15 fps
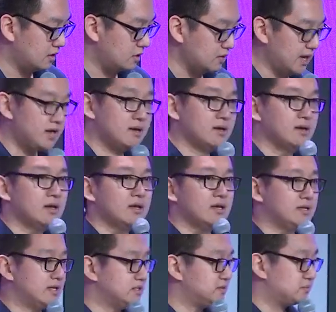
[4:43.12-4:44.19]
Okay,
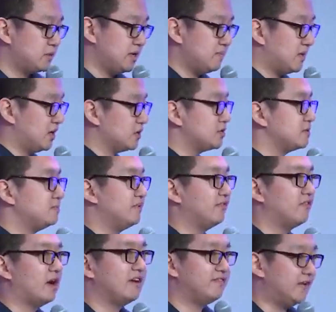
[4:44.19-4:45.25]
that's pretty much
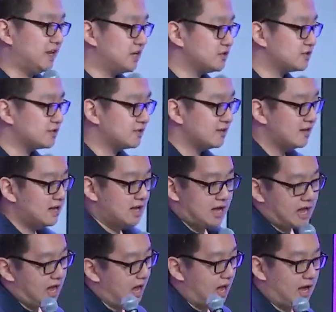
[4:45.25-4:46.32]
before I finish.
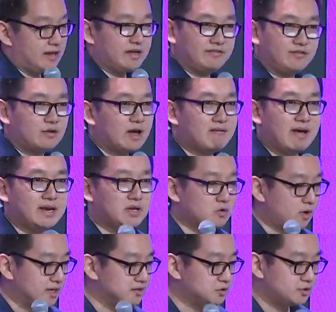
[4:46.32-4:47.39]
If you have any
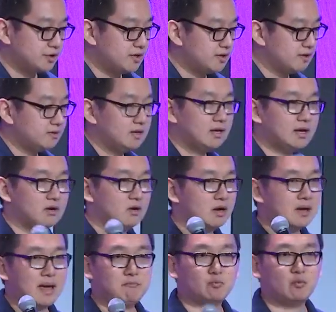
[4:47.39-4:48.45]
question,
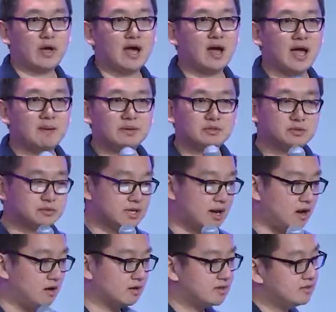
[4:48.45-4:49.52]
we are happy to
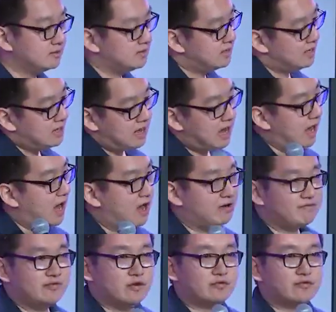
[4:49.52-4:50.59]
talk.
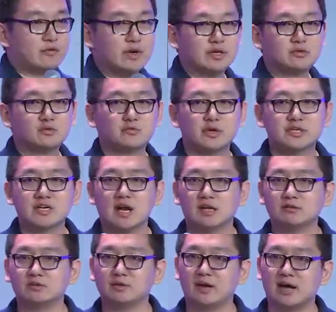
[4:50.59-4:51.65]
Feel free to reach
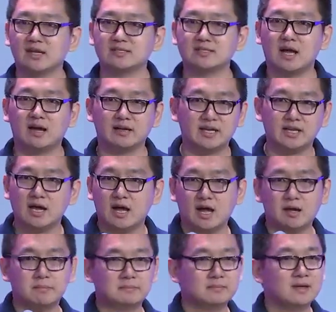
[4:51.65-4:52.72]
out to us on
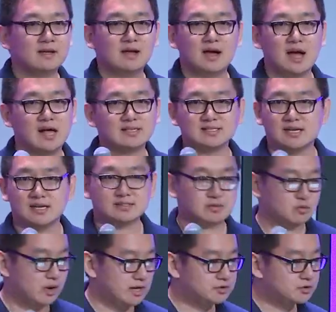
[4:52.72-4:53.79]
GitHub, ask us
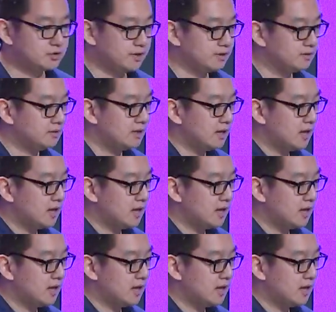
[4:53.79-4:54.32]
questions.